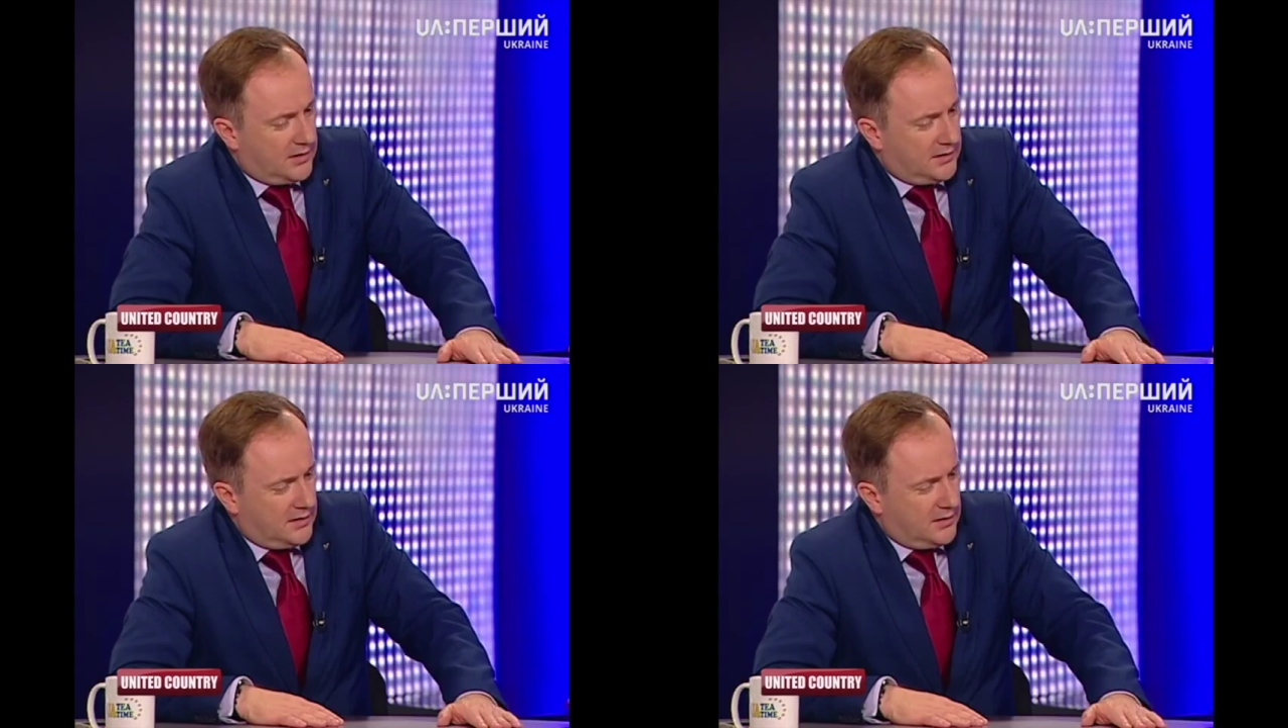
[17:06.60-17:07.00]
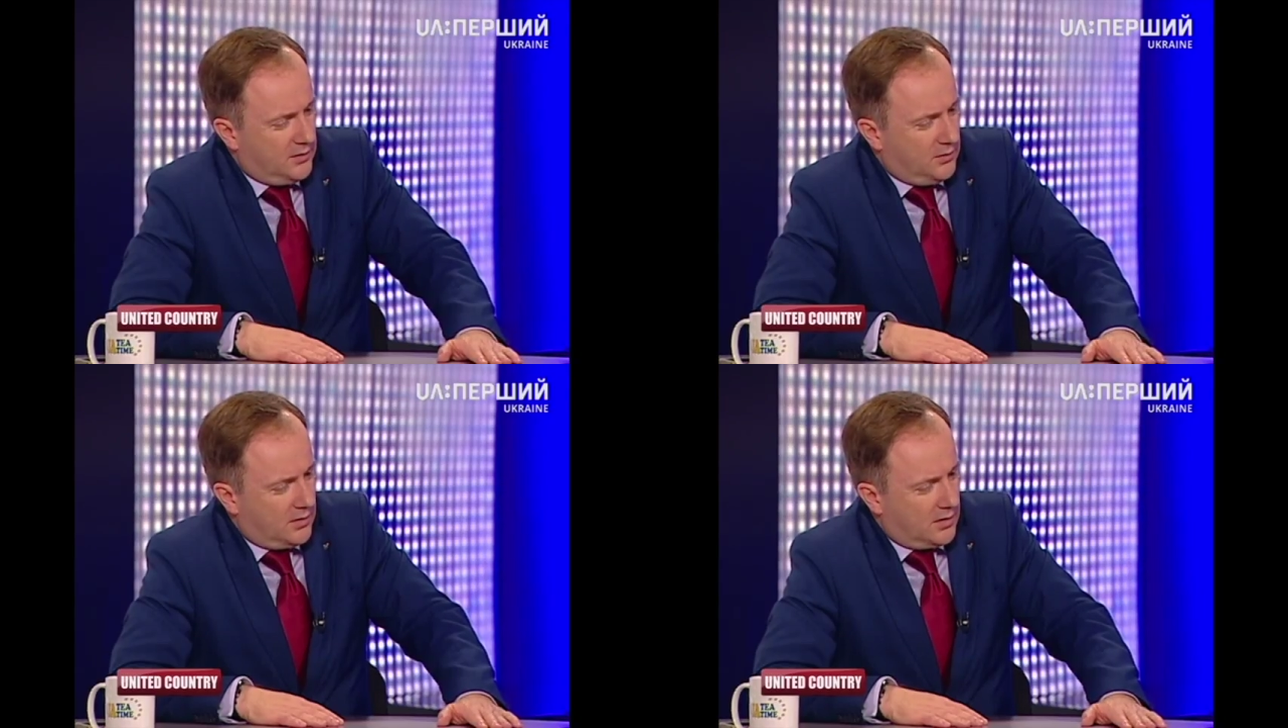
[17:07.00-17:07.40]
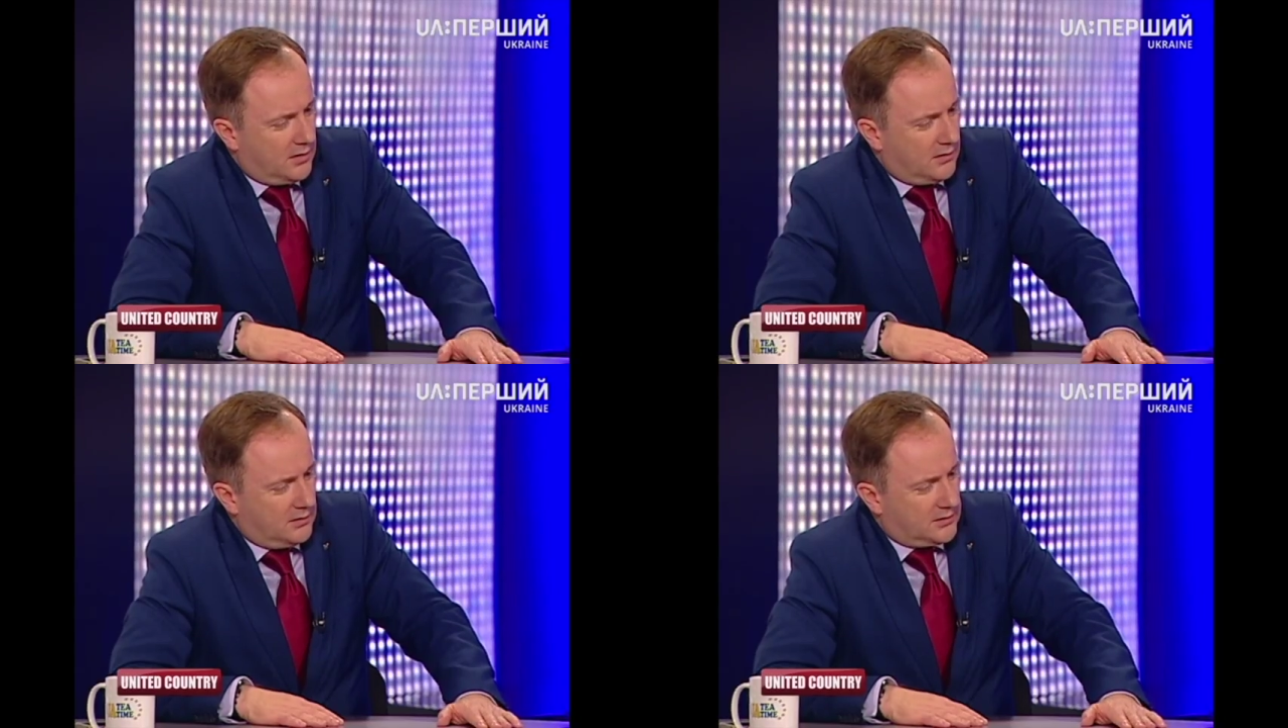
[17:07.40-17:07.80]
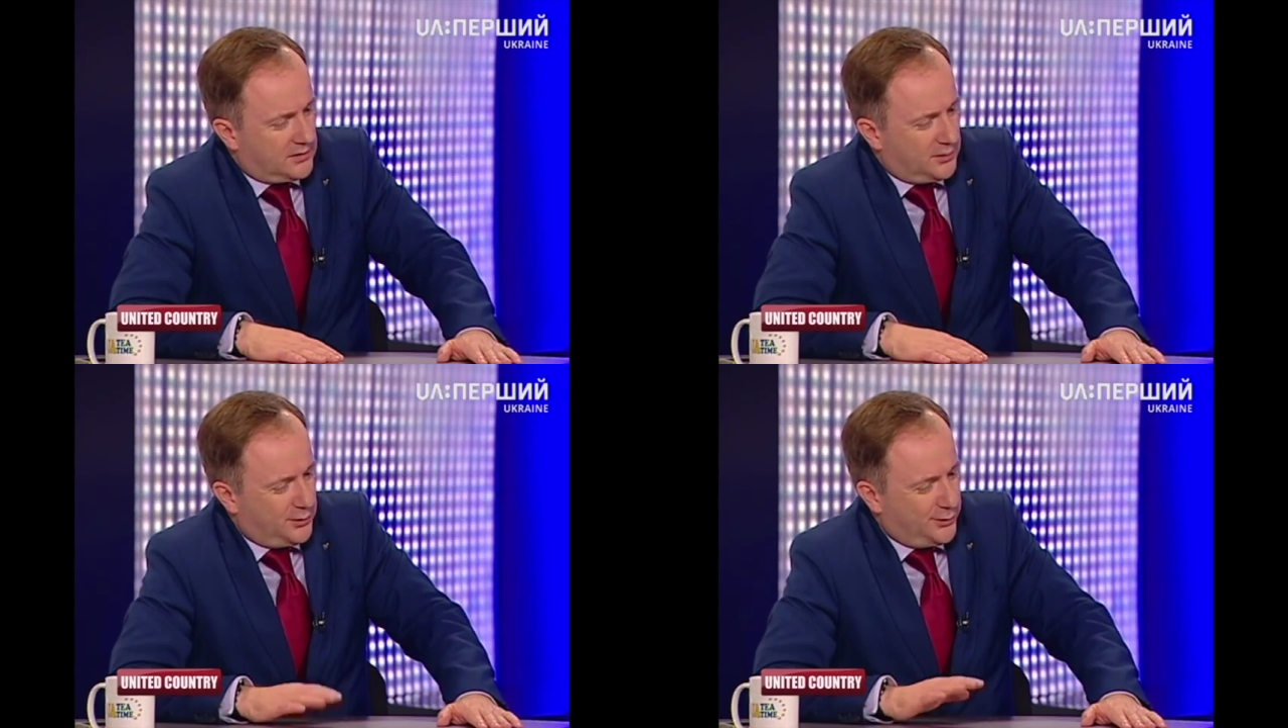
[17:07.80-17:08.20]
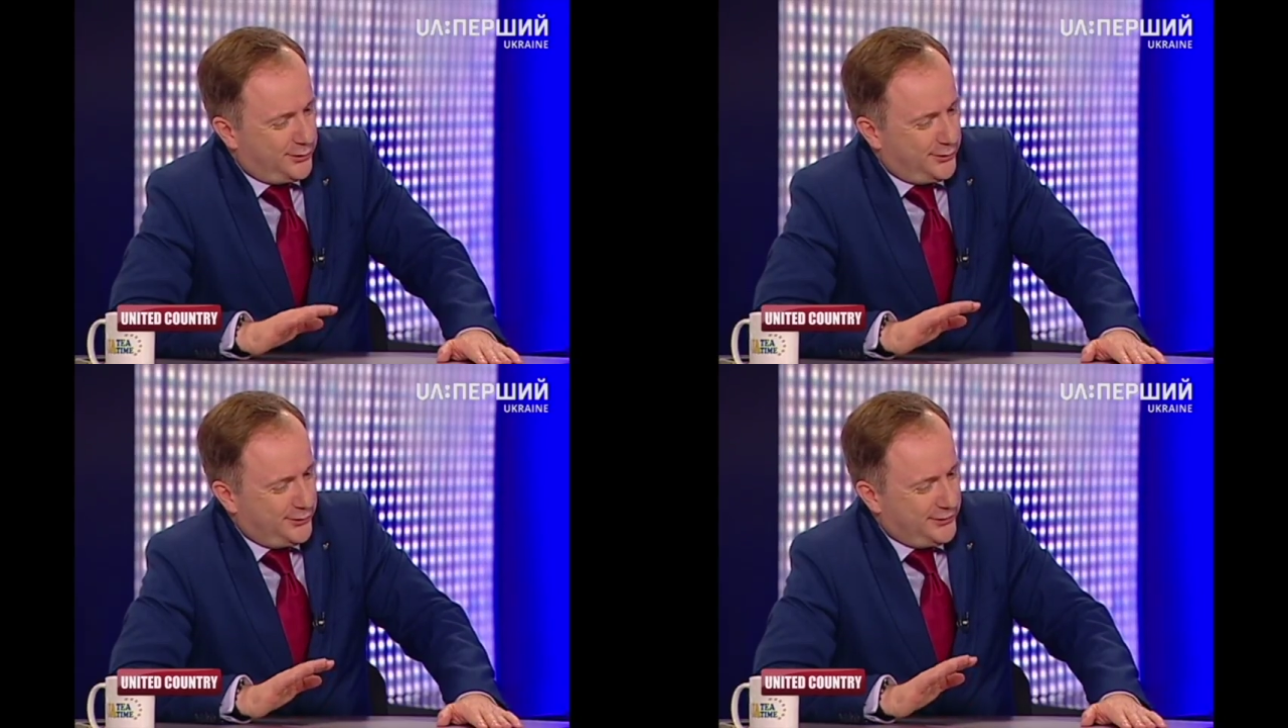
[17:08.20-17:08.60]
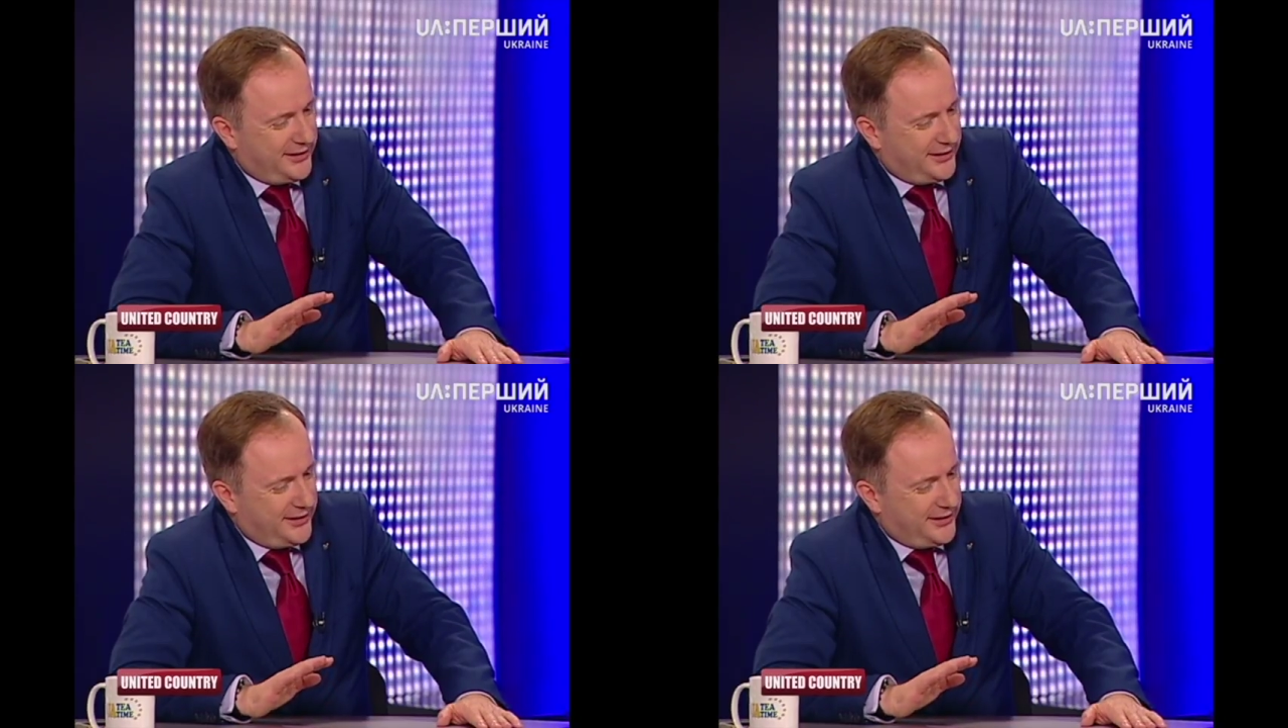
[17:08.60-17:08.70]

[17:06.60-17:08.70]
Anna, you are also